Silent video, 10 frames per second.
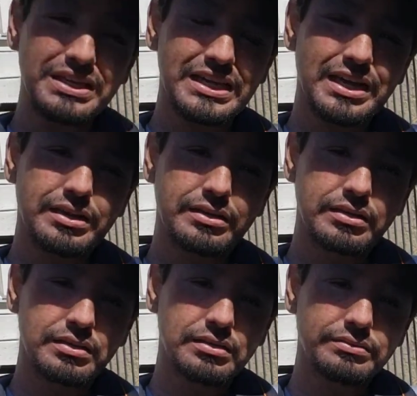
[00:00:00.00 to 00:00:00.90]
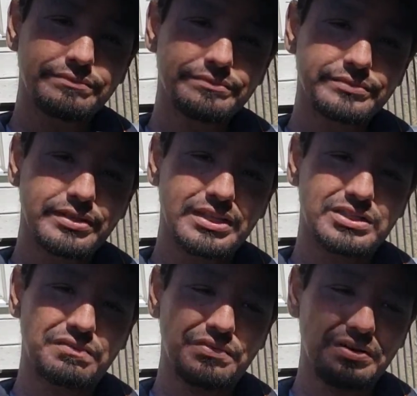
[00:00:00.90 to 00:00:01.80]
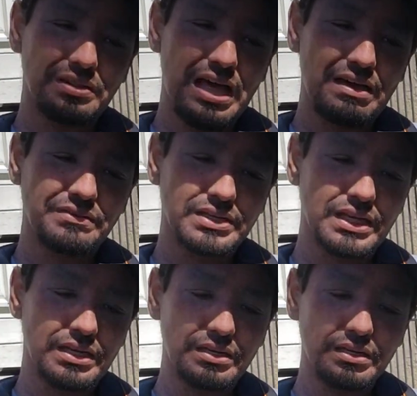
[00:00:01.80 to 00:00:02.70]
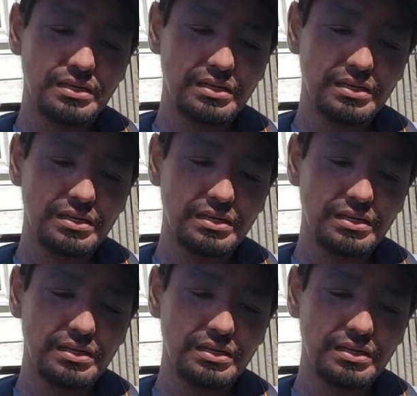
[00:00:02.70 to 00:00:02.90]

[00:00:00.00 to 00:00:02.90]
again, and to feel alive again,